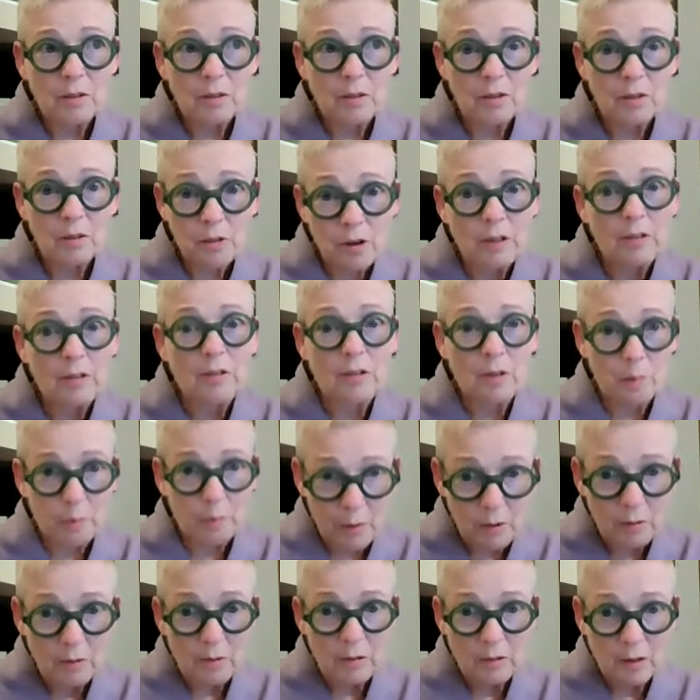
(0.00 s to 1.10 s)
to trust the
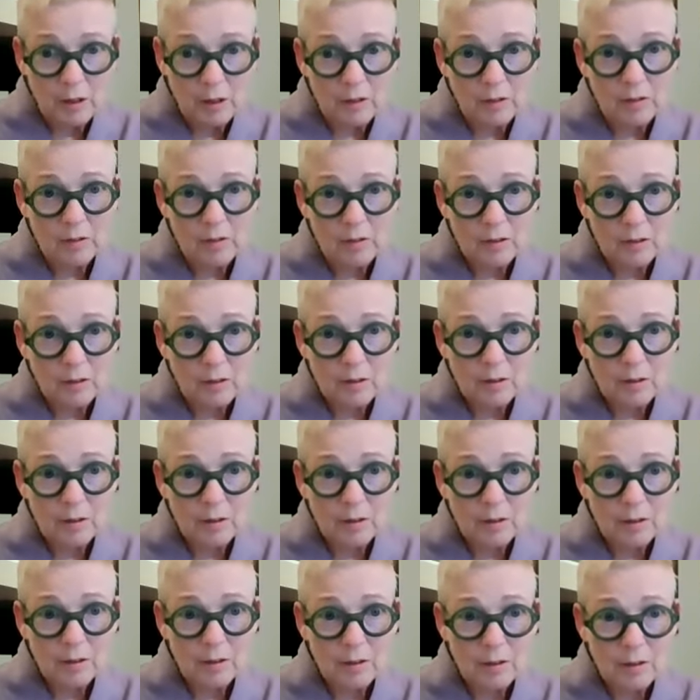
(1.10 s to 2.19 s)
process.
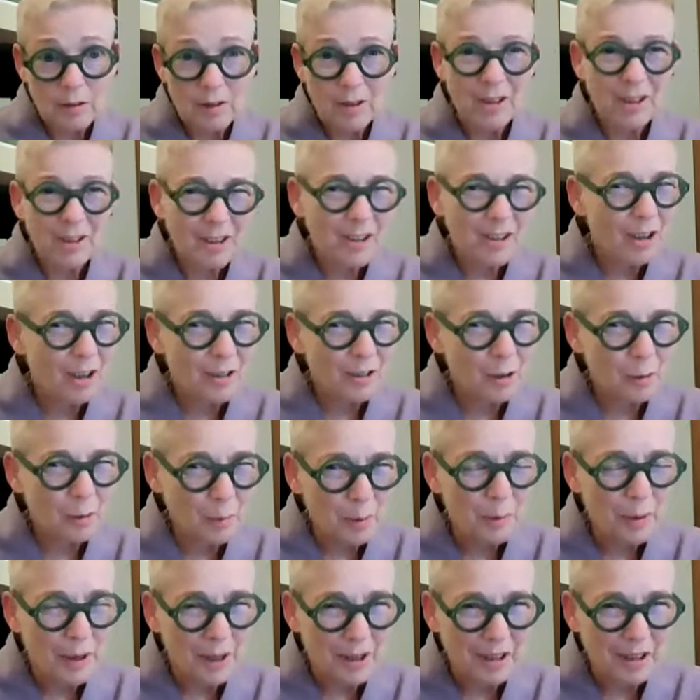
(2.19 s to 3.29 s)
And not so
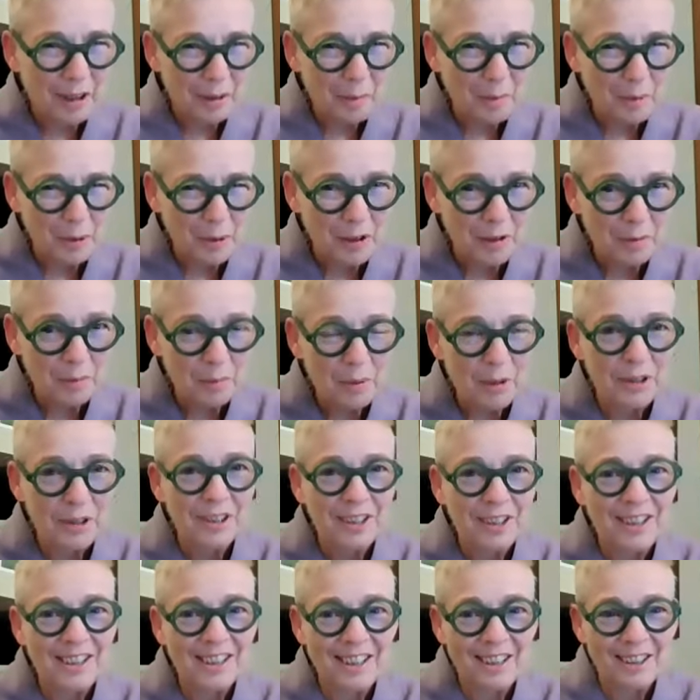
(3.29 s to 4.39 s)
prepared anymore, but,
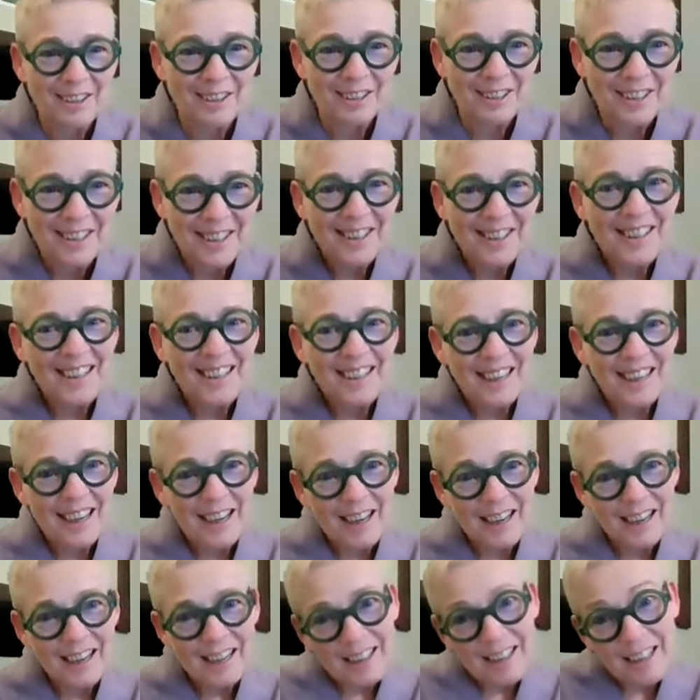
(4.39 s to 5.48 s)
you know,
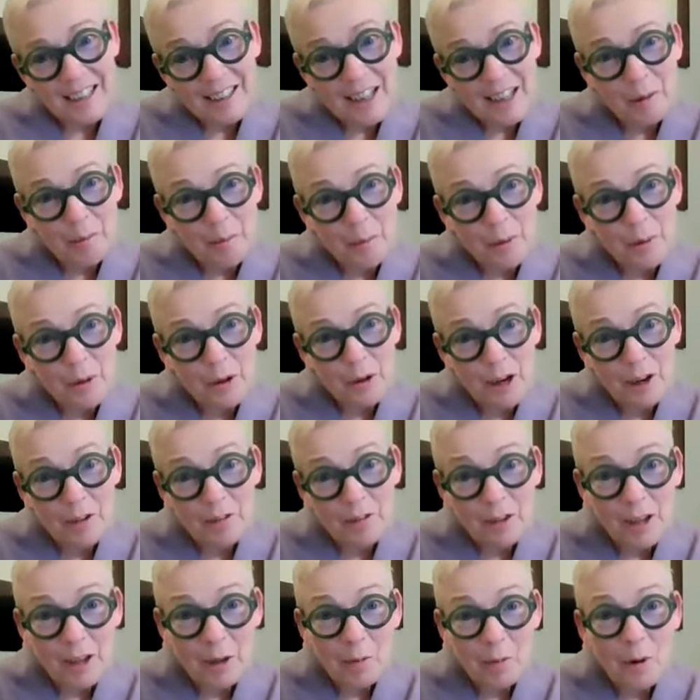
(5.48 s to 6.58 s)
at that point I
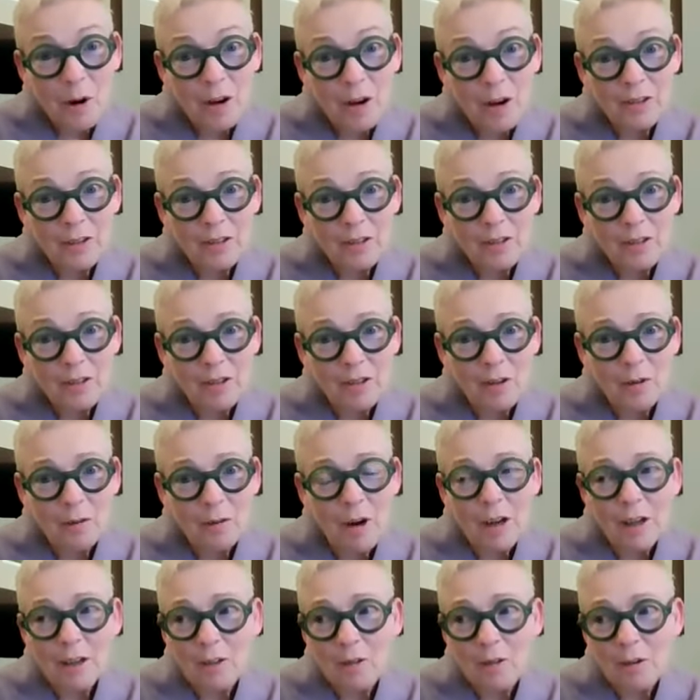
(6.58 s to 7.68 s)
really was. And so the
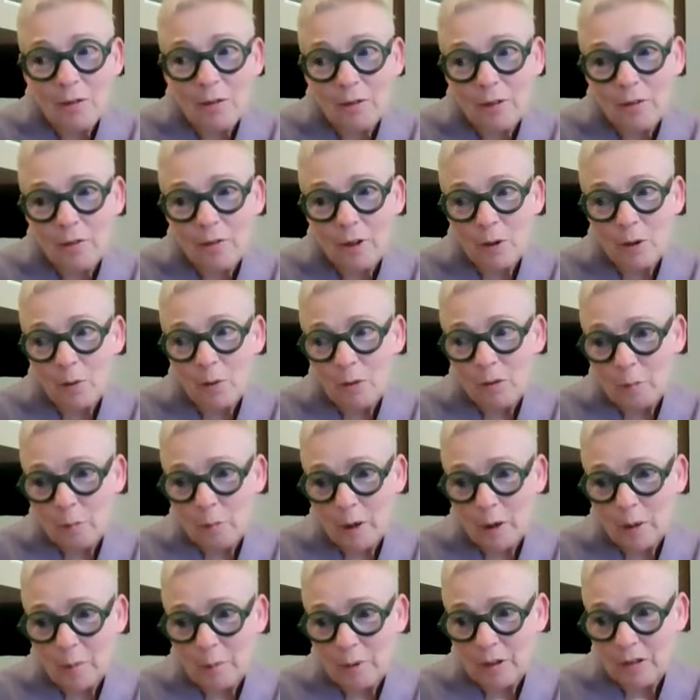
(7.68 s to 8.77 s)
Rheindorf review was
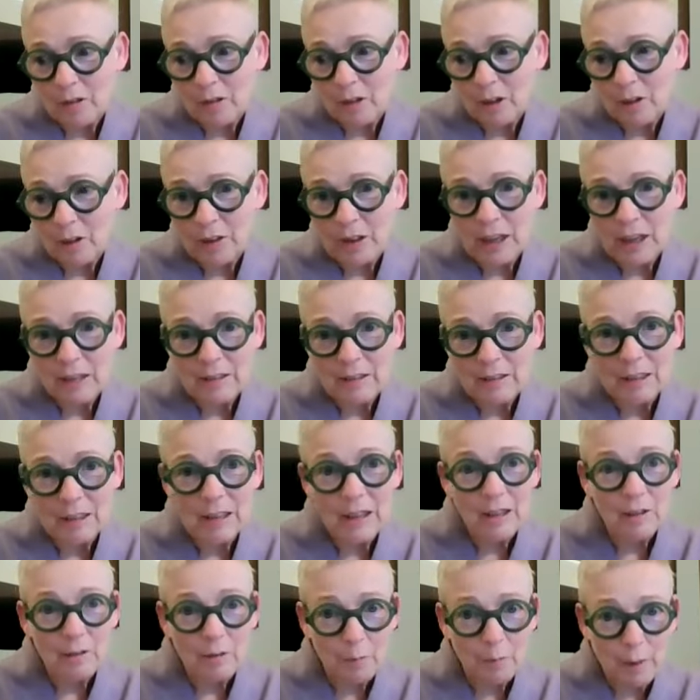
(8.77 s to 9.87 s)
published on the
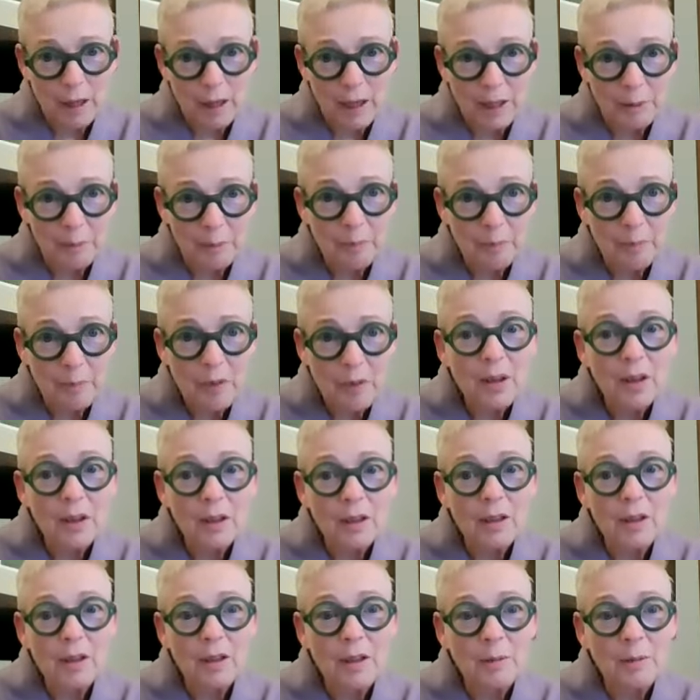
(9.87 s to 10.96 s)
18th of May,
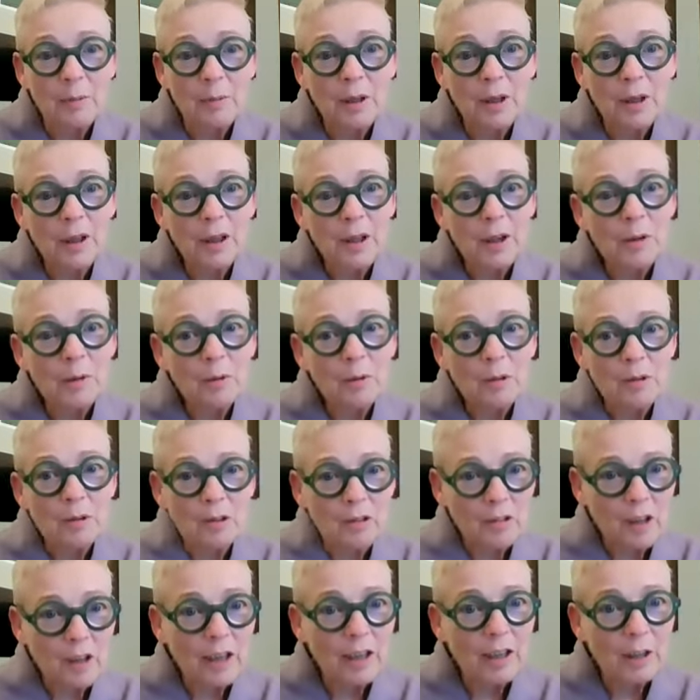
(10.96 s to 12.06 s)
which
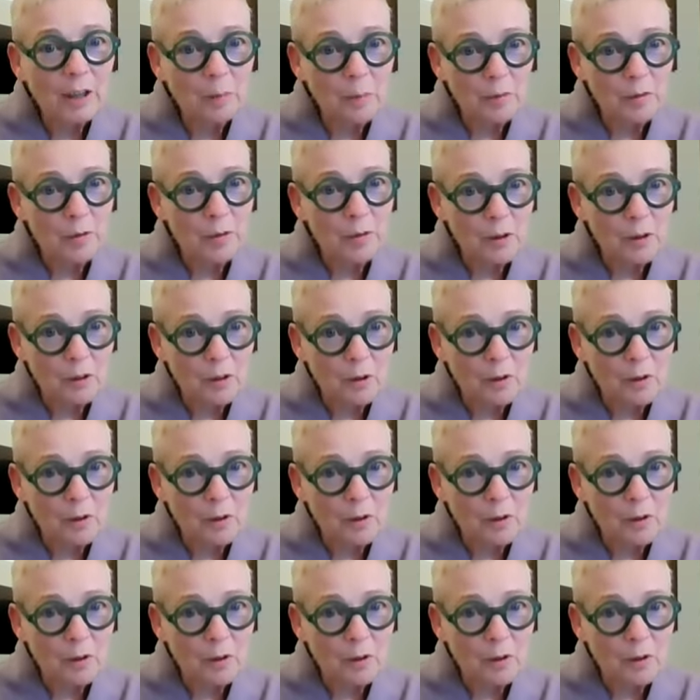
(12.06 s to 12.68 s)
is slightly before